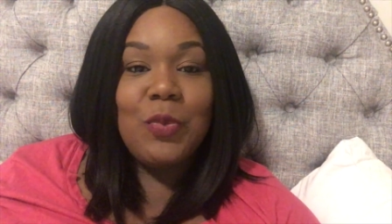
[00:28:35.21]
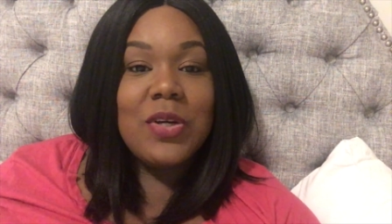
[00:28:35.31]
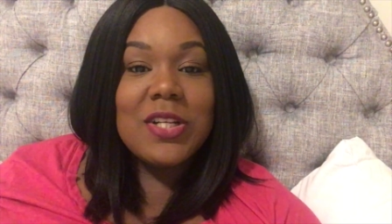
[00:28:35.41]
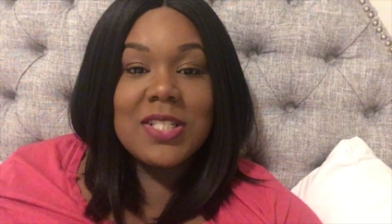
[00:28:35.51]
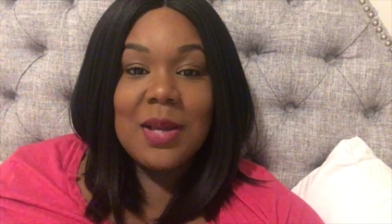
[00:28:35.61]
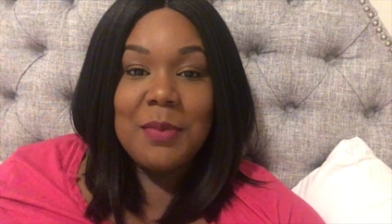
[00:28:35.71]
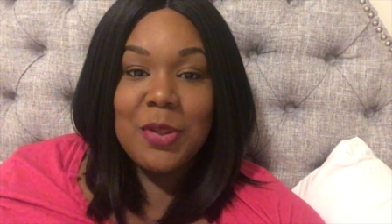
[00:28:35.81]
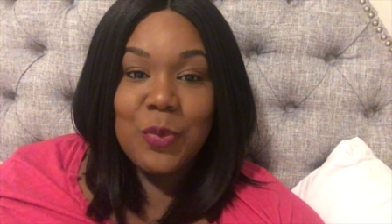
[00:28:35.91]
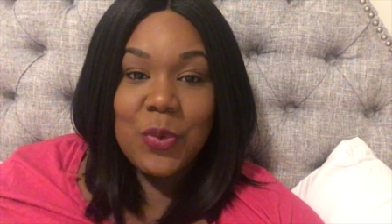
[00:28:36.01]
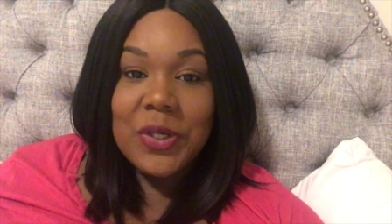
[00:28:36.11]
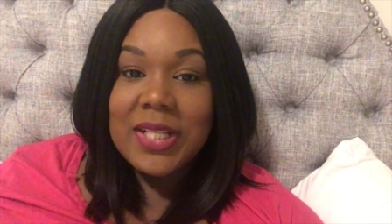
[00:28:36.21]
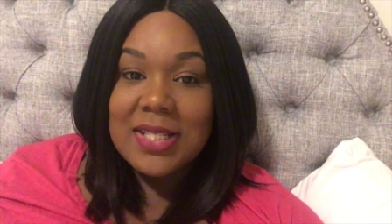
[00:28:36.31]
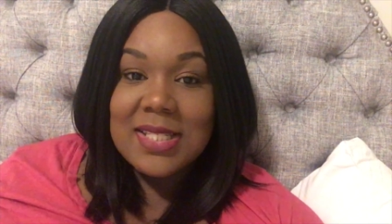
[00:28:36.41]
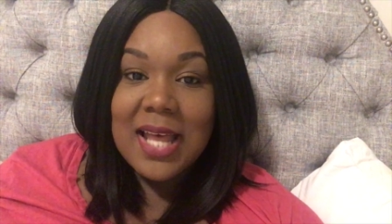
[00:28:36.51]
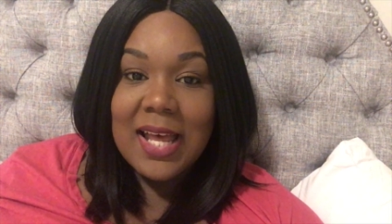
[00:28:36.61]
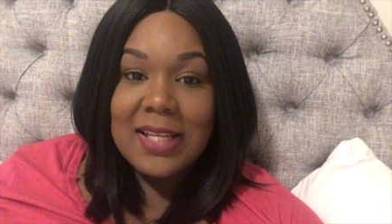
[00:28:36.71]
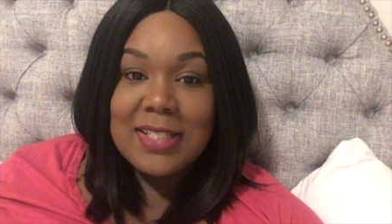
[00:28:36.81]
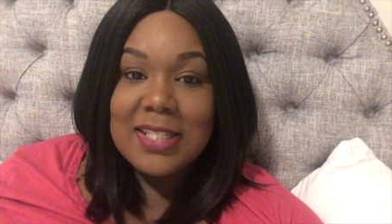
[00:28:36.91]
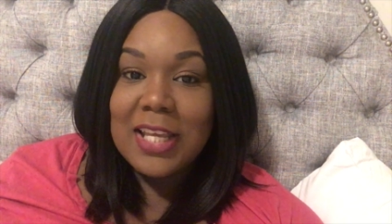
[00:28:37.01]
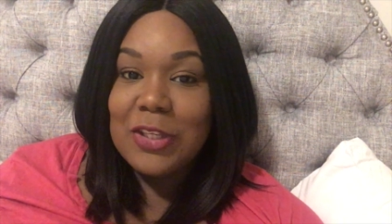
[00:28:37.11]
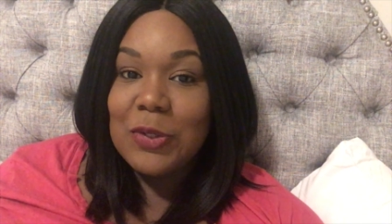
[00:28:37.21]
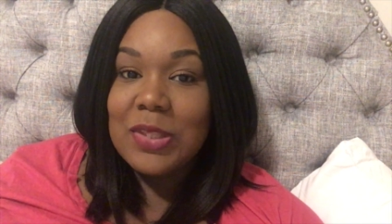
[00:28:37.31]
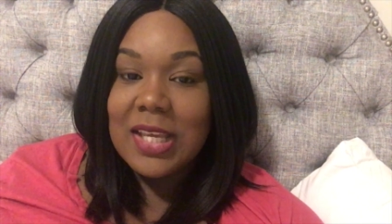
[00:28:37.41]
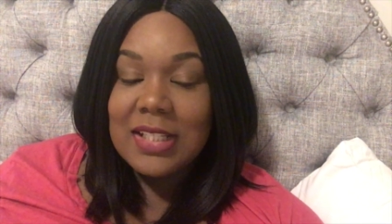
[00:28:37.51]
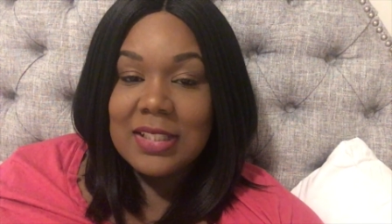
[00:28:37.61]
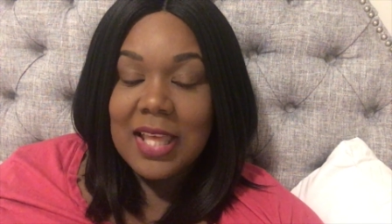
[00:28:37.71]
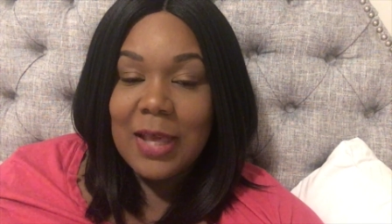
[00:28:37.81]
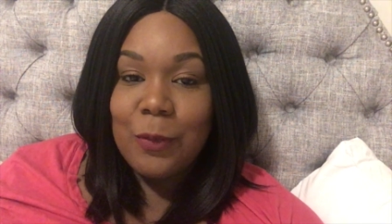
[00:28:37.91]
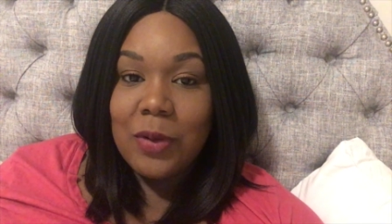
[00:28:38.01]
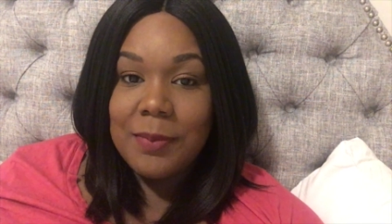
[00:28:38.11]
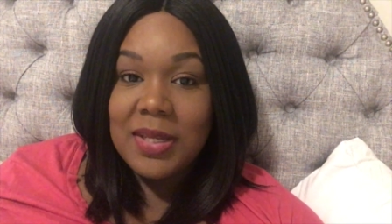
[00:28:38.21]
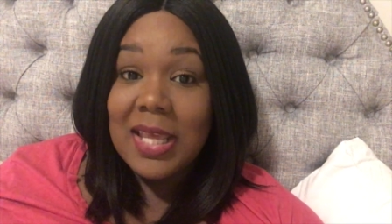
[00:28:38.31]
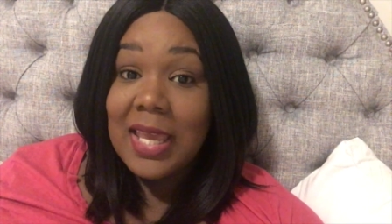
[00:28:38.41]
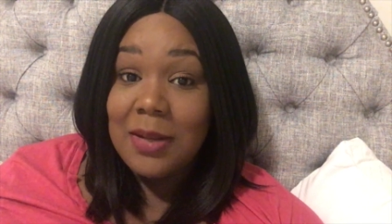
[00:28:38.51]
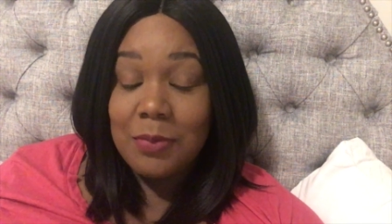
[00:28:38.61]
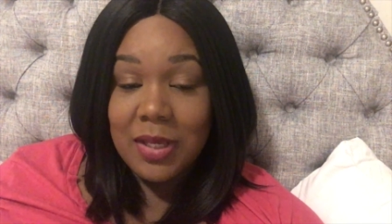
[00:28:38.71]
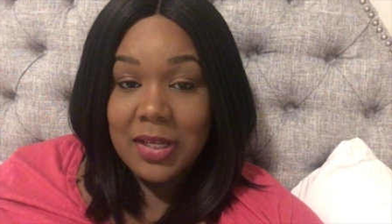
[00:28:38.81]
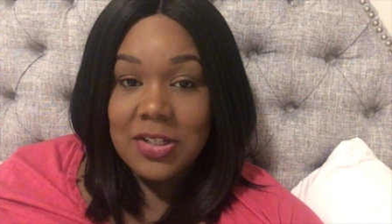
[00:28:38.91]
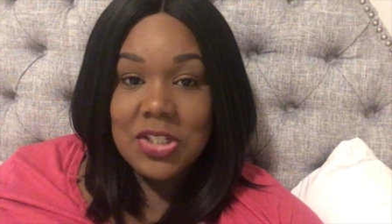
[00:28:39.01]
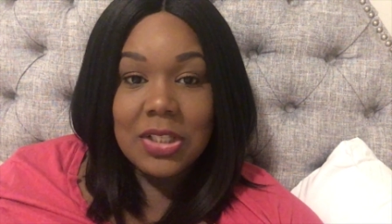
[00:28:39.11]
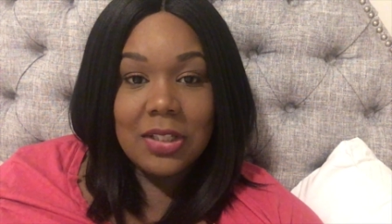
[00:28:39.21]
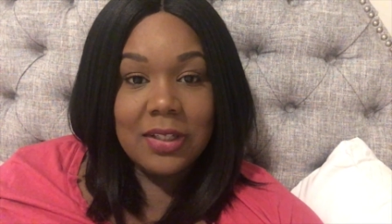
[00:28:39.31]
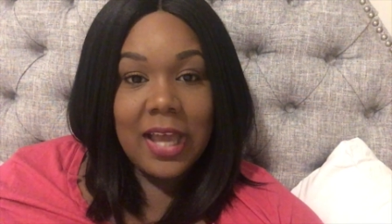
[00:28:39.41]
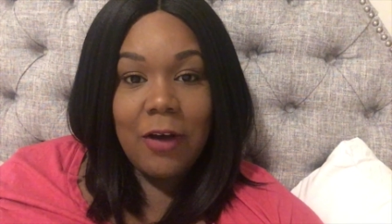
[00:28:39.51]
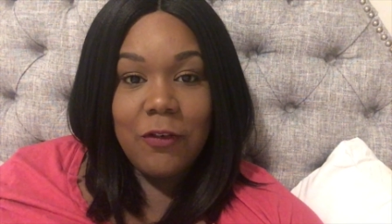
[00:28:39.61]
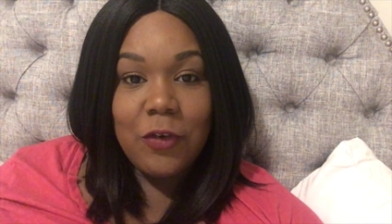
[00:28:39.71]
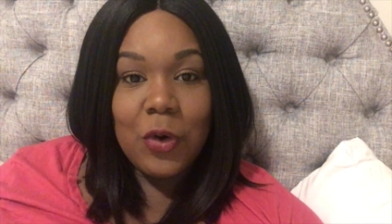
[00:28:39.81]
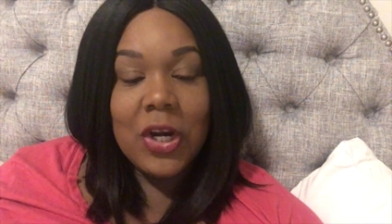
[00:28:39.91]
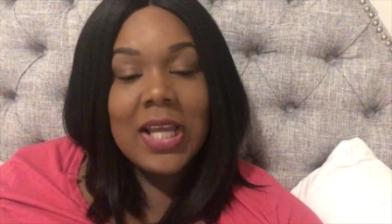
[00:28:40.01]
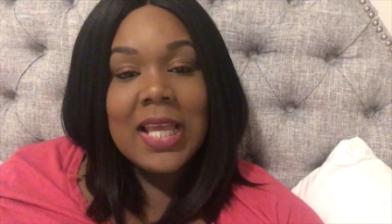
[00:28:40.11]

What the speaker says: What are some of the warning signs that you think that women and men should look out for?